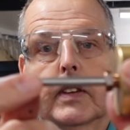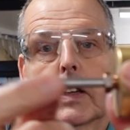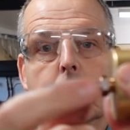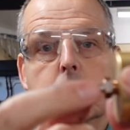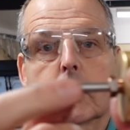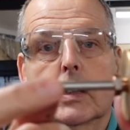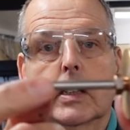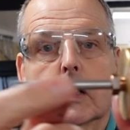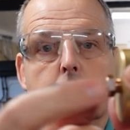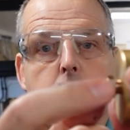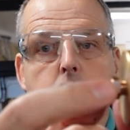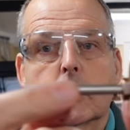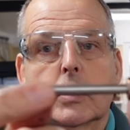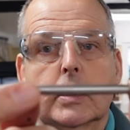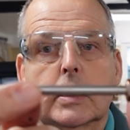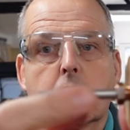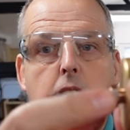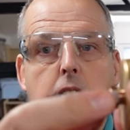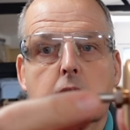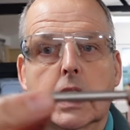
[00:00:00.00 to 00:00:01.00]
So you can see
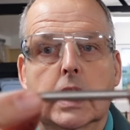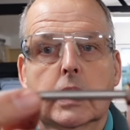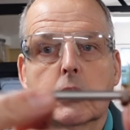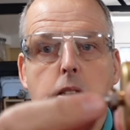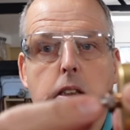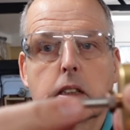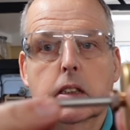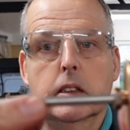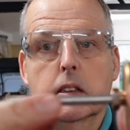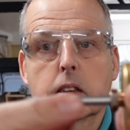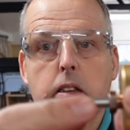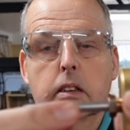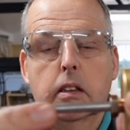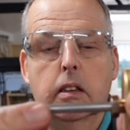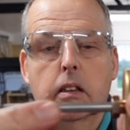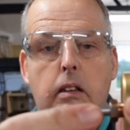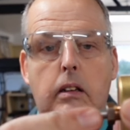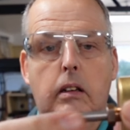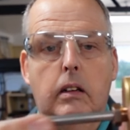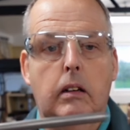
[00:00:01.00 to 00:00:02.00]
that now, eh?
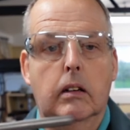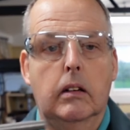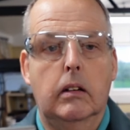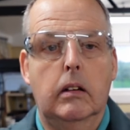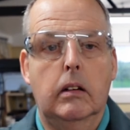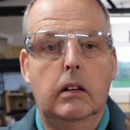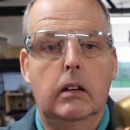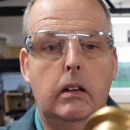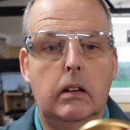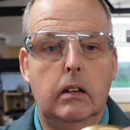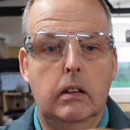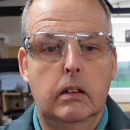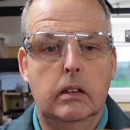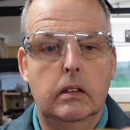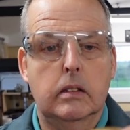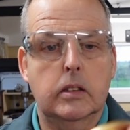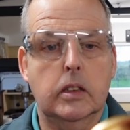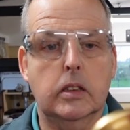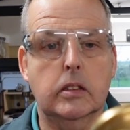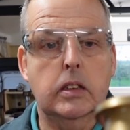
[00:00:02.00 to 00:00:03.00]

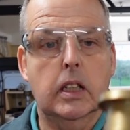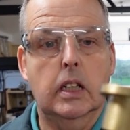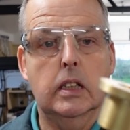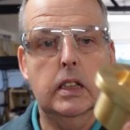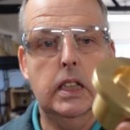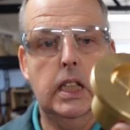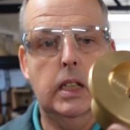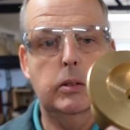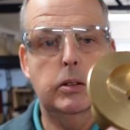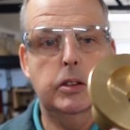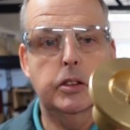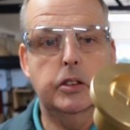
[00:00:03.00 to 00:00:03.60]
It's exactly how it